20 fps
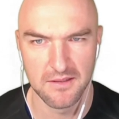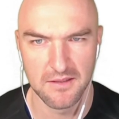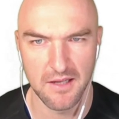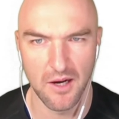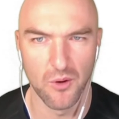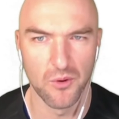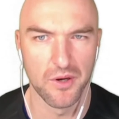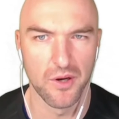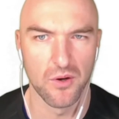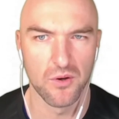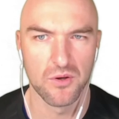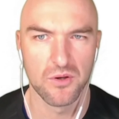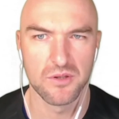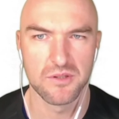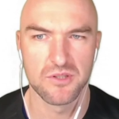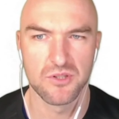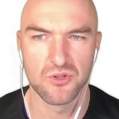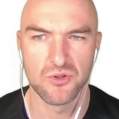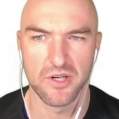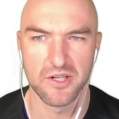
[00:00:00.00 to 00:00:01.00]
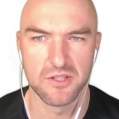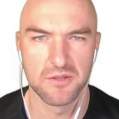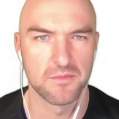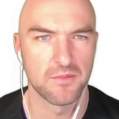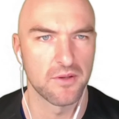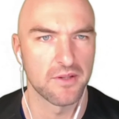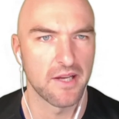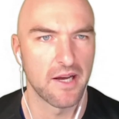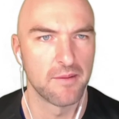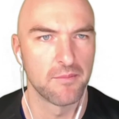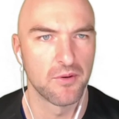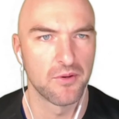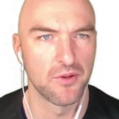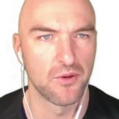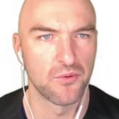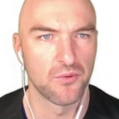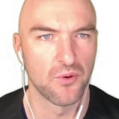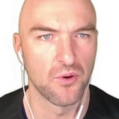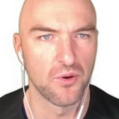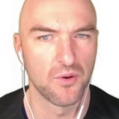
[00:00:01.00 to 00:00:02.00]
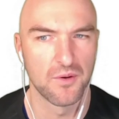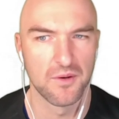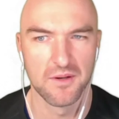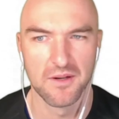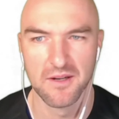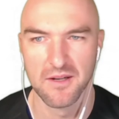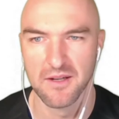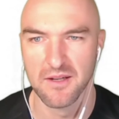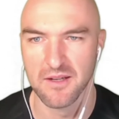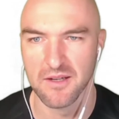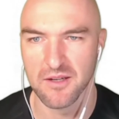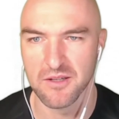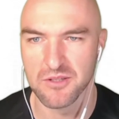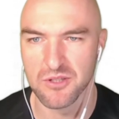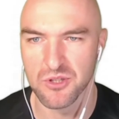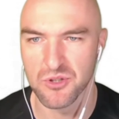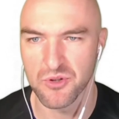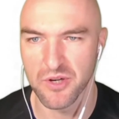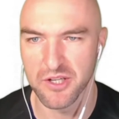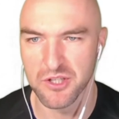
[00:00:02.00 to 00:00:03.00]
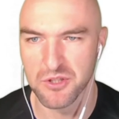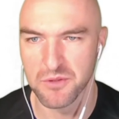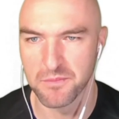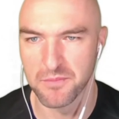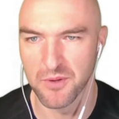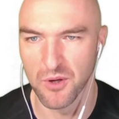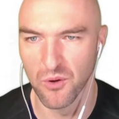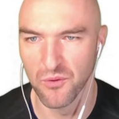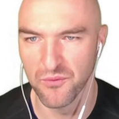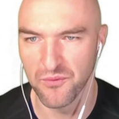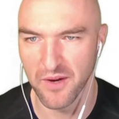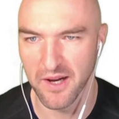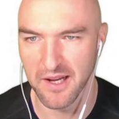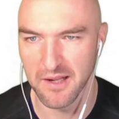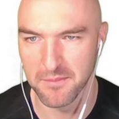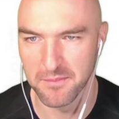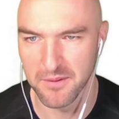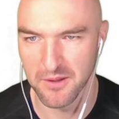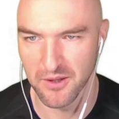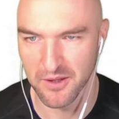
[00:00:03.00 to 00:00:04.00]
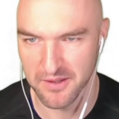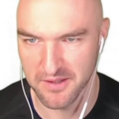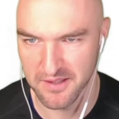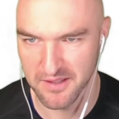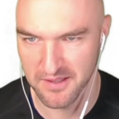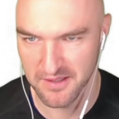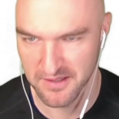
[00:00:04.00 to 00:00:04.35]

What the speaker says: Oh no, concentration plot. I'm on the wrong concentration profile plot.